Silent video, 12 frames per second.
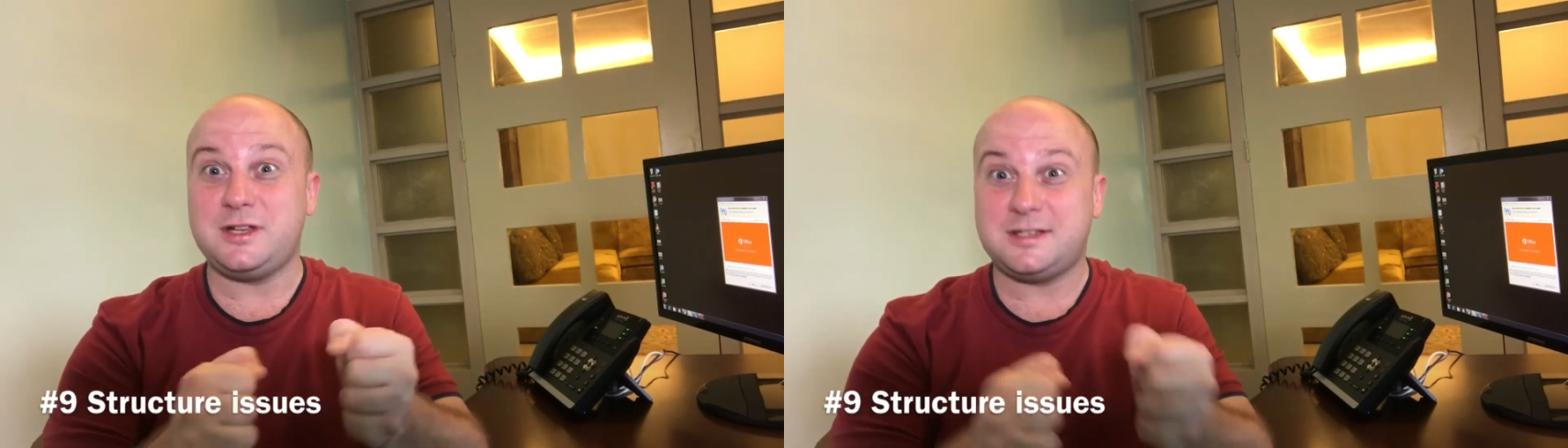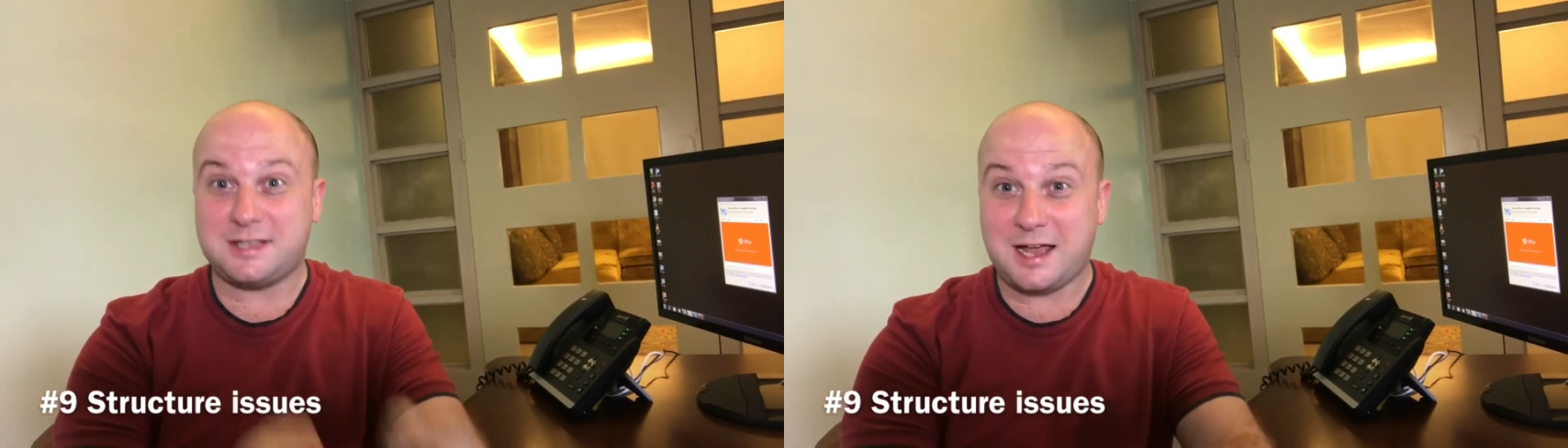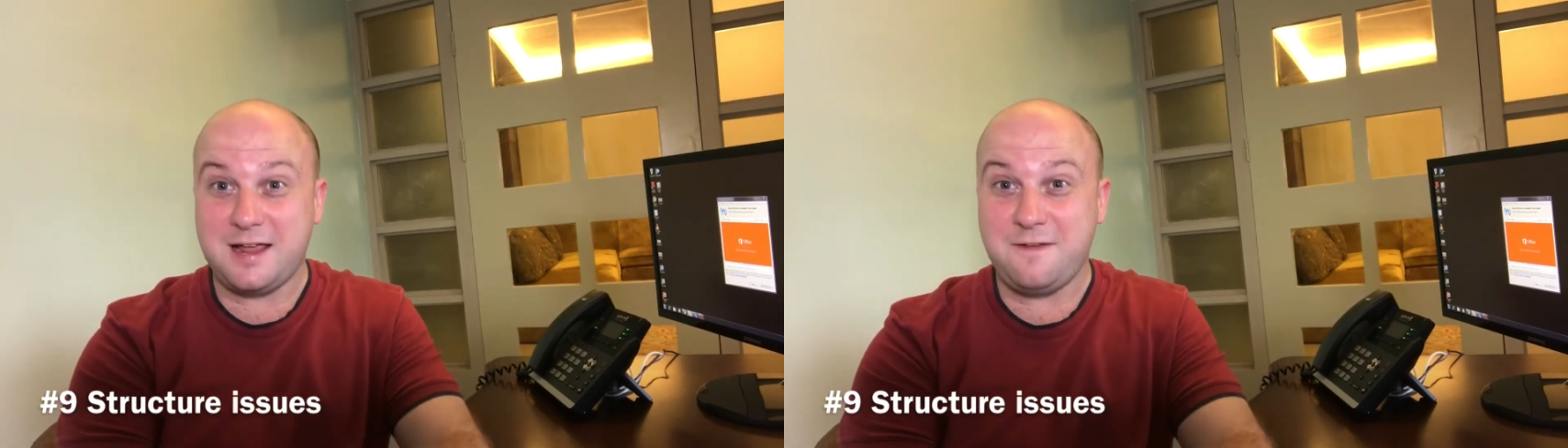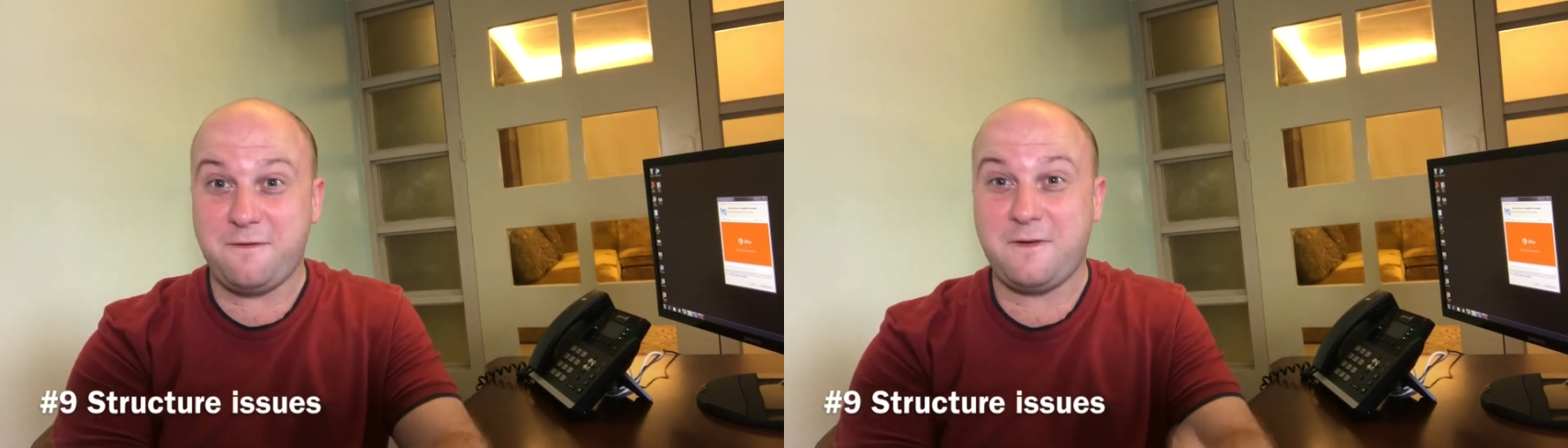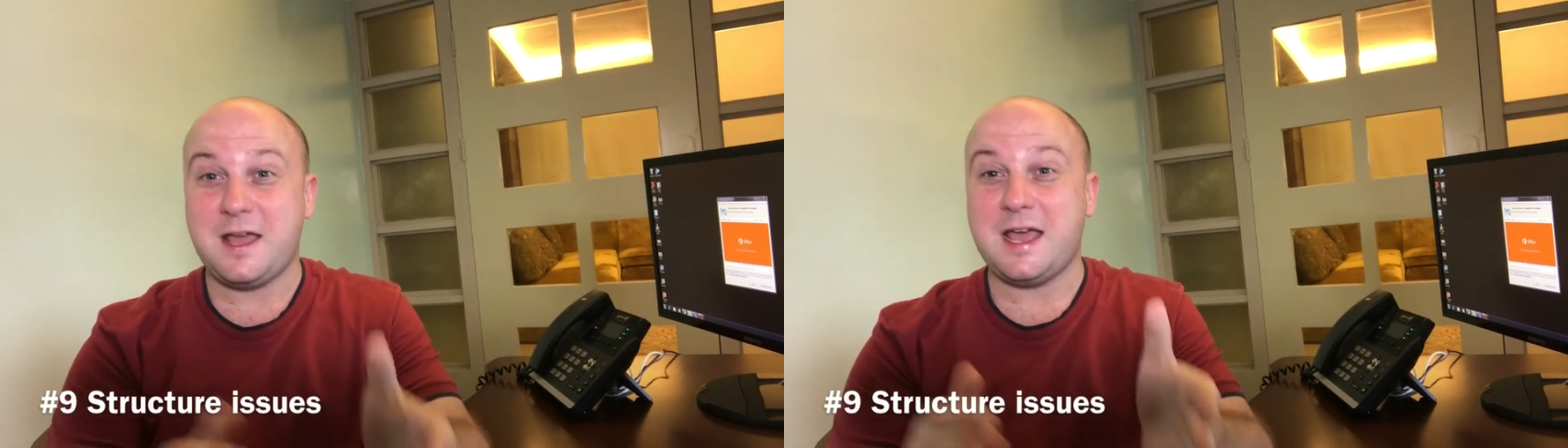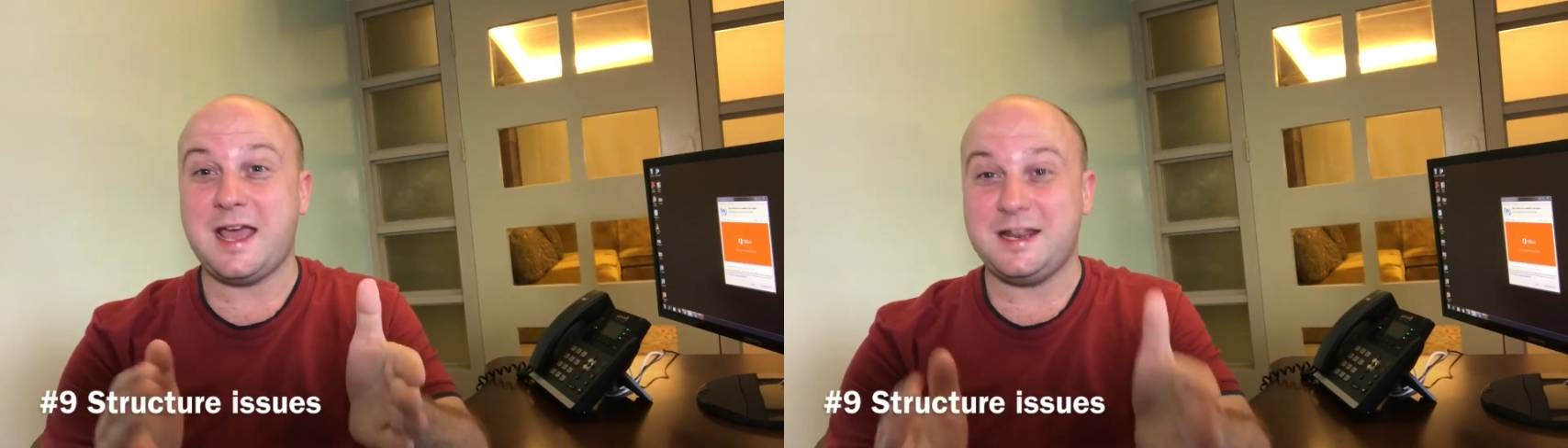safe
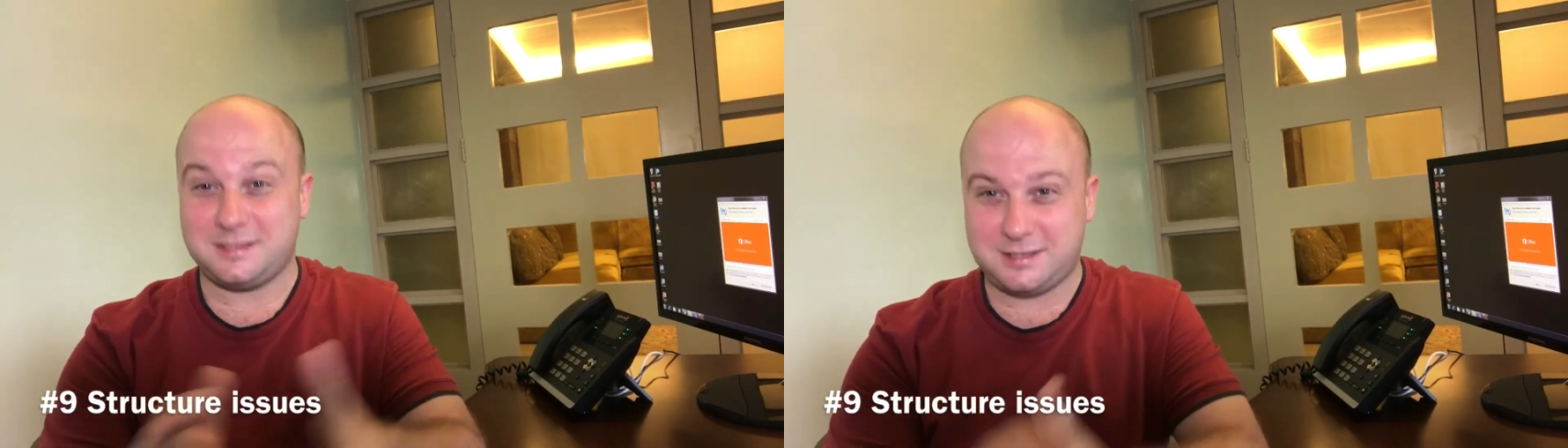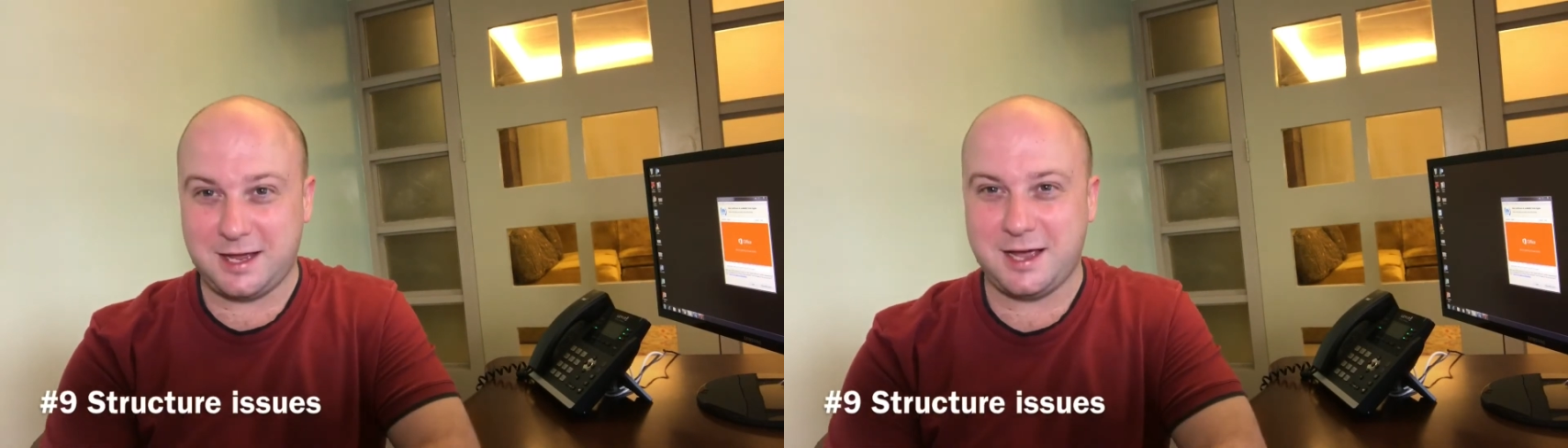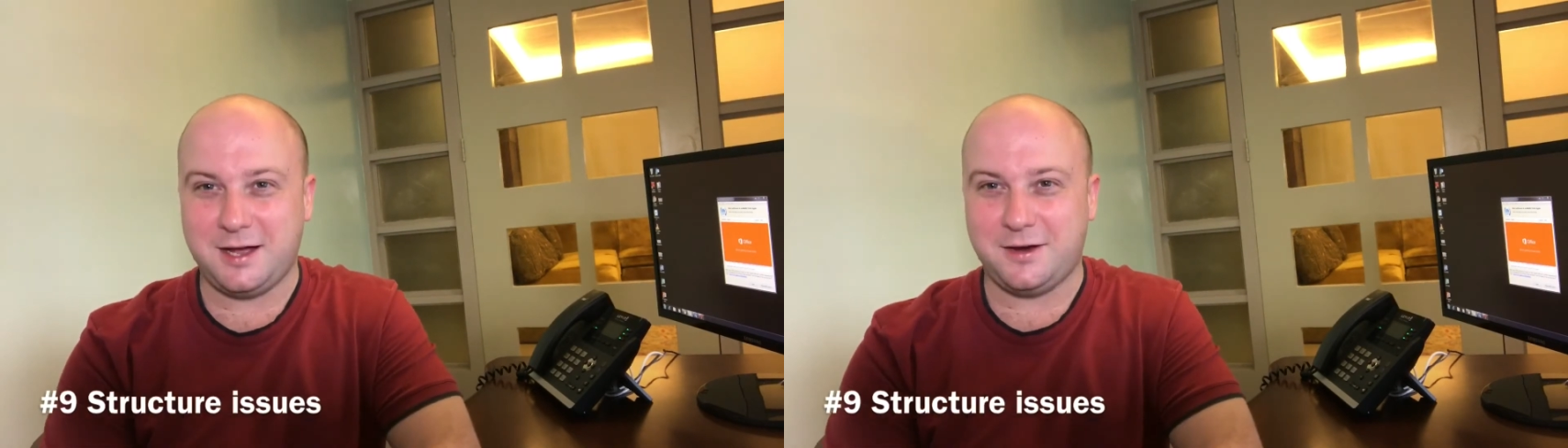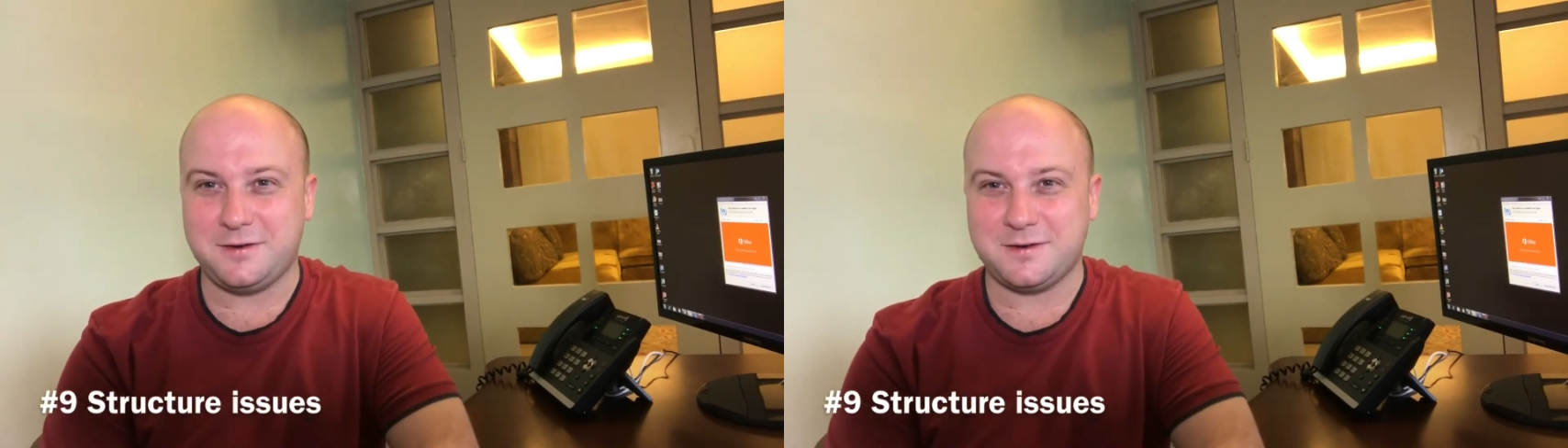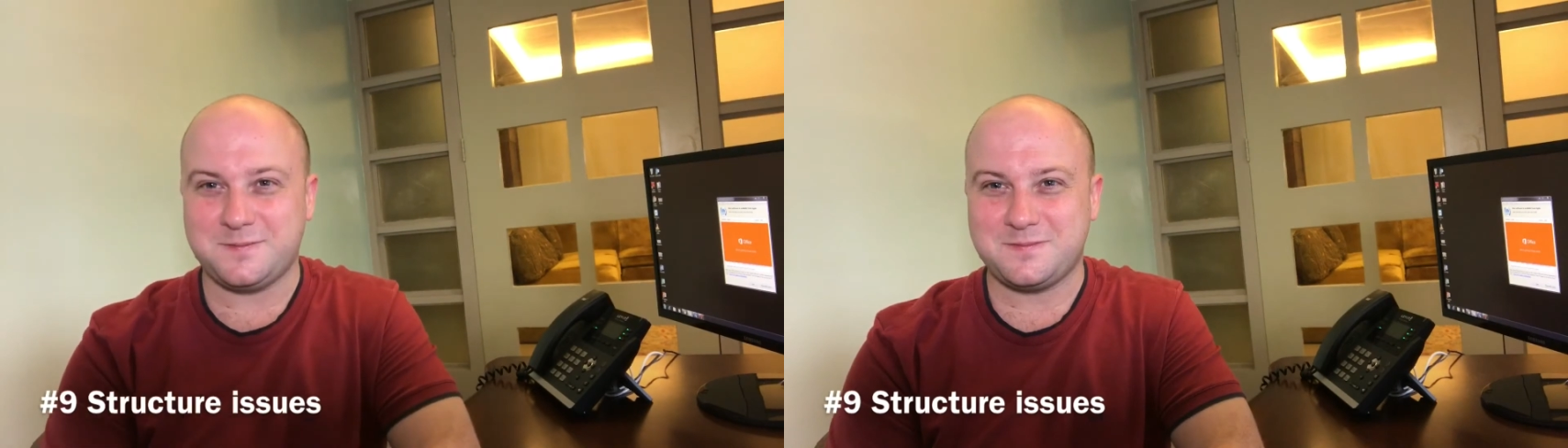and sound